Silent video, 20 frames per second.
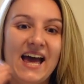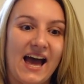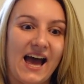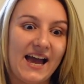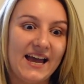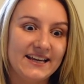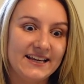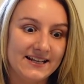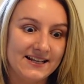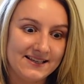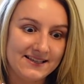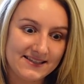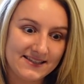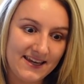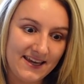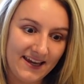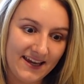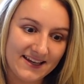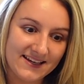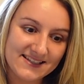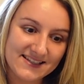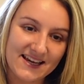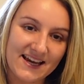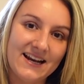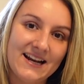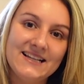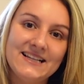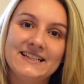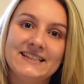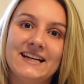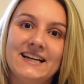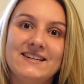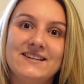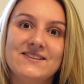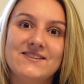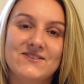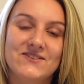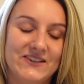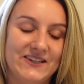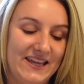I can see it, and I think that
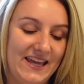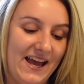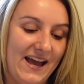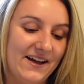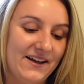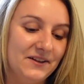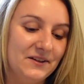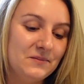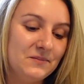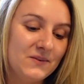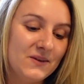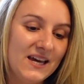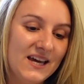does really help.